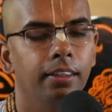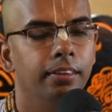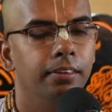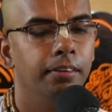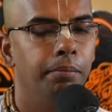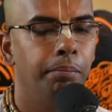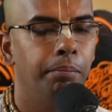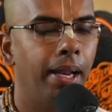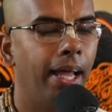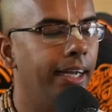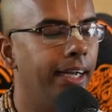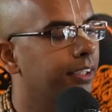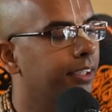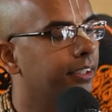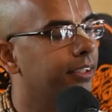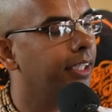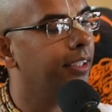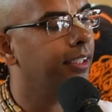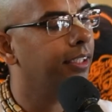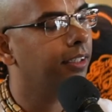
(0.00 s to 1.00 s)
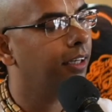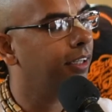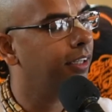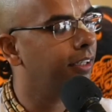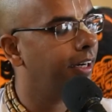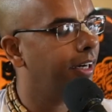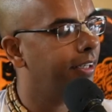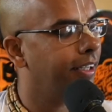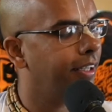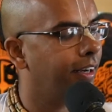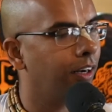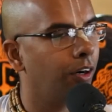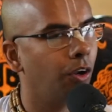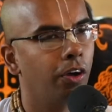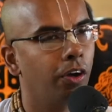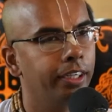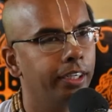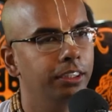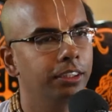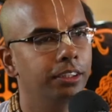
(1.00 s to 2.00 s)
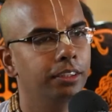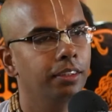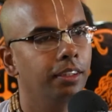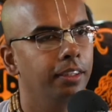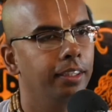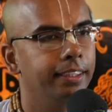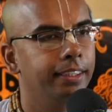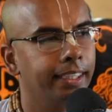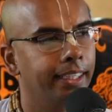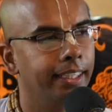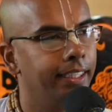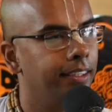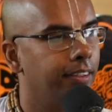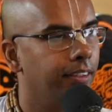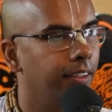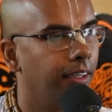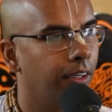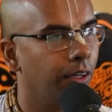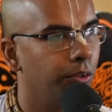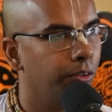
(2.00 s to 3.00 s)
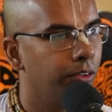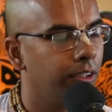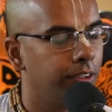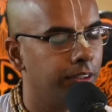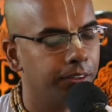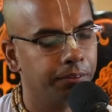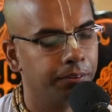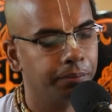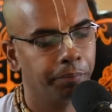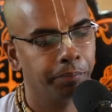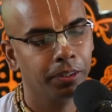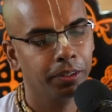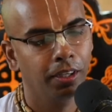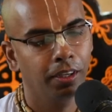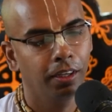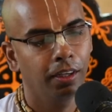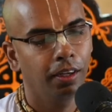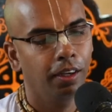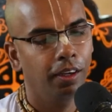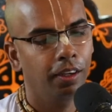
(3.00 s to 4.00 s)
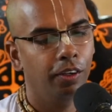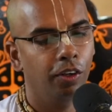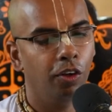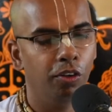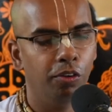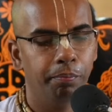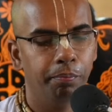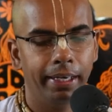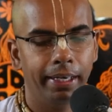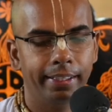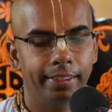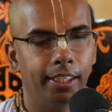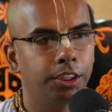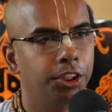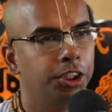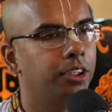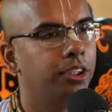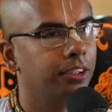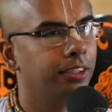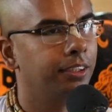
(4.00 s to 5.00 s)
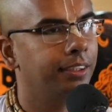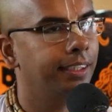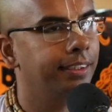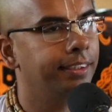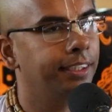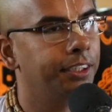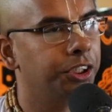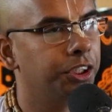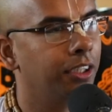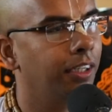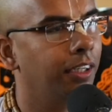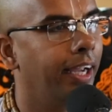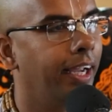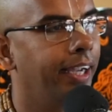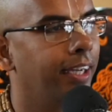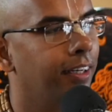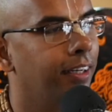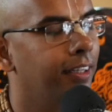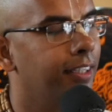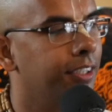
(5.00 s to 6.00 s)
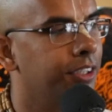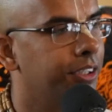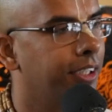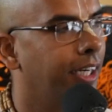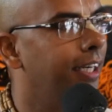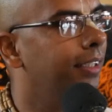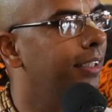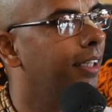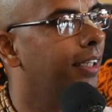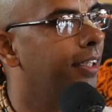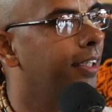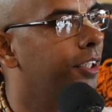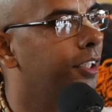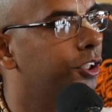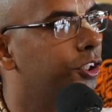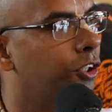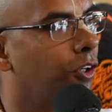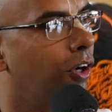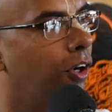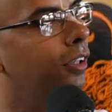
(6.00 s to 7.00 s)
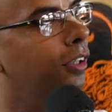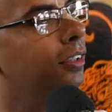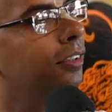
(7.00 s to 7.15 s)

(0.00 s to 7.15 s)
black in color and there are orange design around this. Now by touch sensation, I can understand that it is strong,